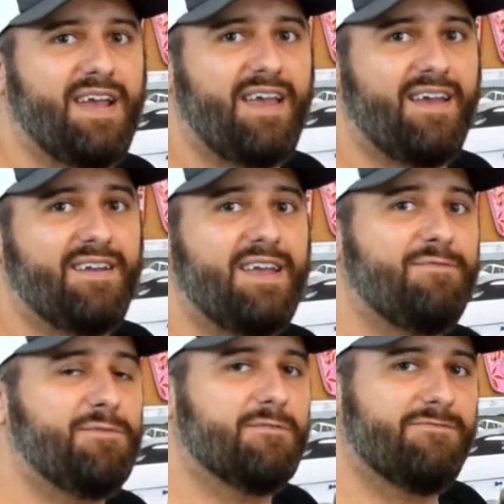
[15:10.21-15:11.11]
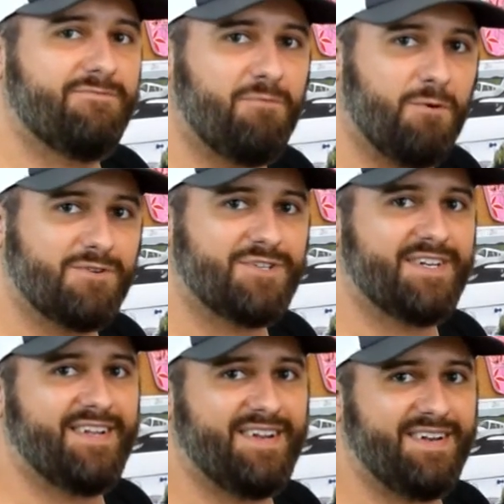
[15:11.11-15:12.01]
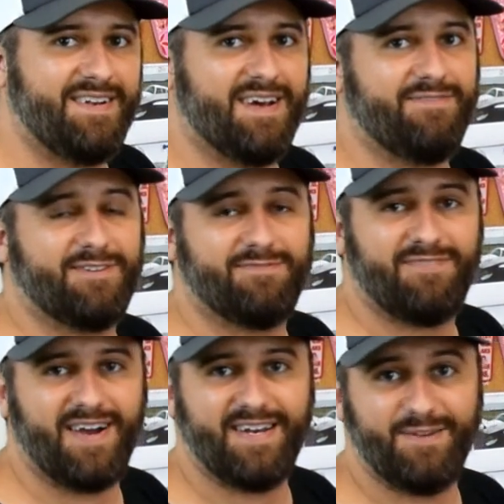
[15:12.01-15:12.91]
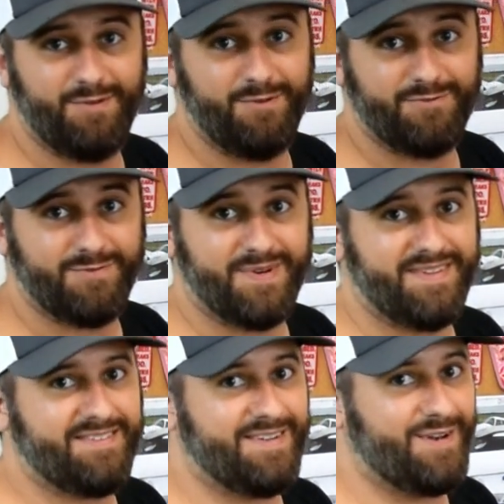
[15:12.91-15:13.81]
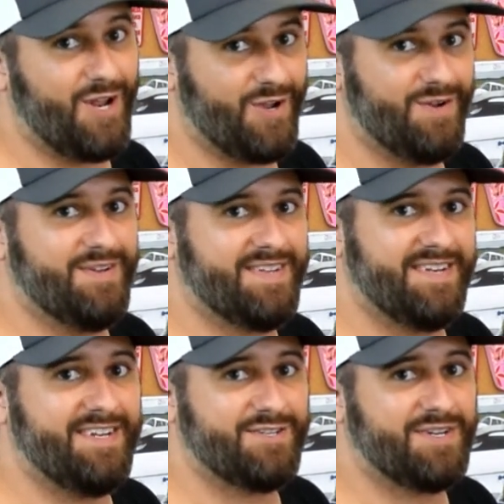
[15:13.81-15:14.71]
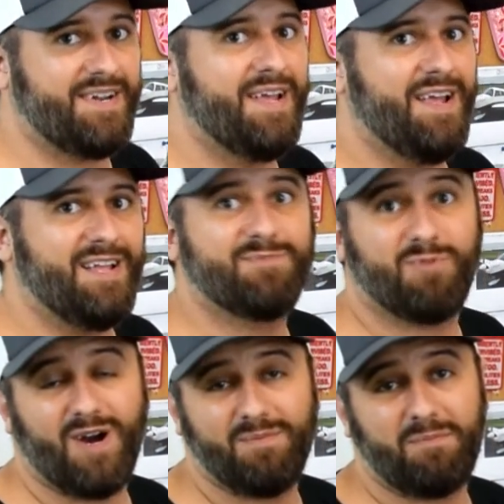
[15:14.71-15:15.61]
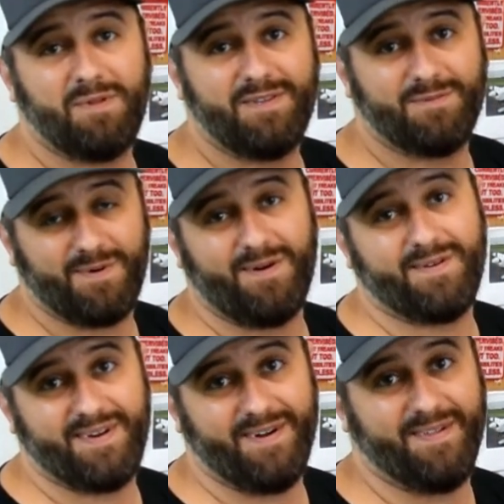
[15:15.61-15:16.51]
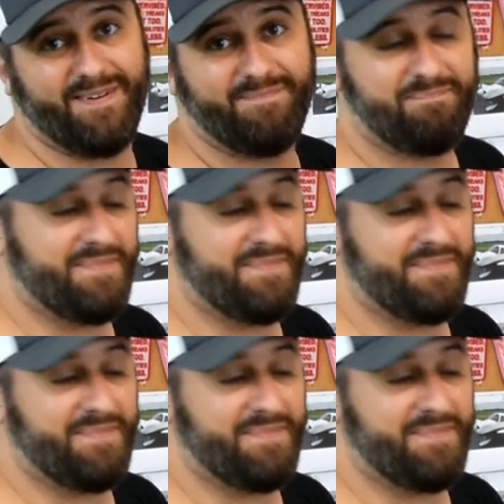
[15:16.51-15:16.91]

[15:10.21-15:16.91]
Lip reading: And if you're fortunate enough to find a used one that's in good condition, it's probably the wrong color.